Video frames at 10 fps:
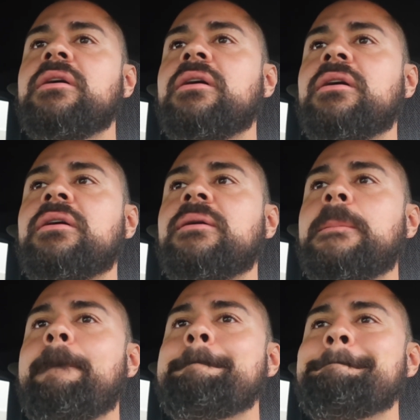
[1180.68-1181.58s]

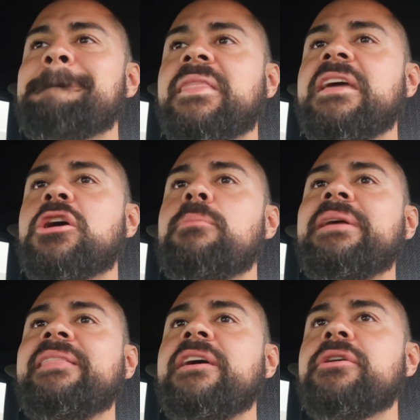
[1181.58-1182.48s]
they come
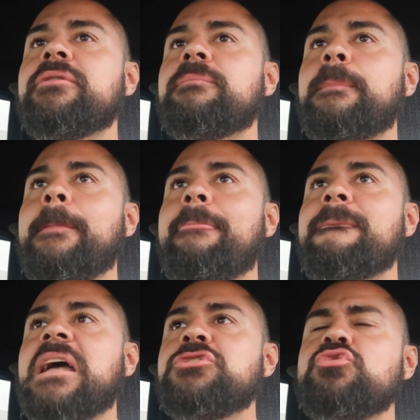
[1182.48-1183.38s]
in there
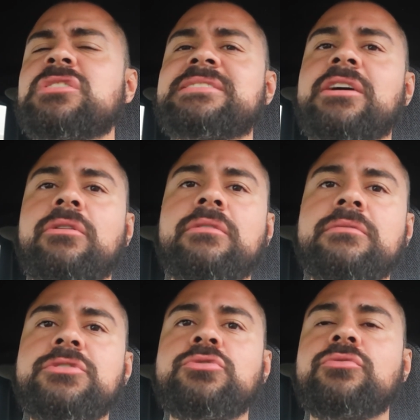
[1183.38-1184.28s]
and you could tell,
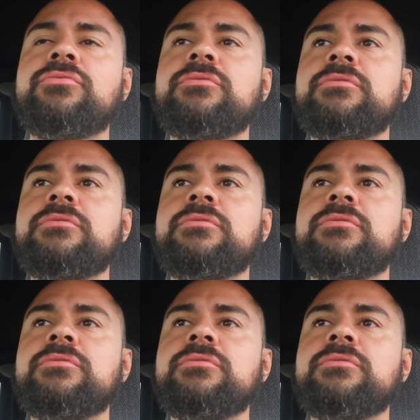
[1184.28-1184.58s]
the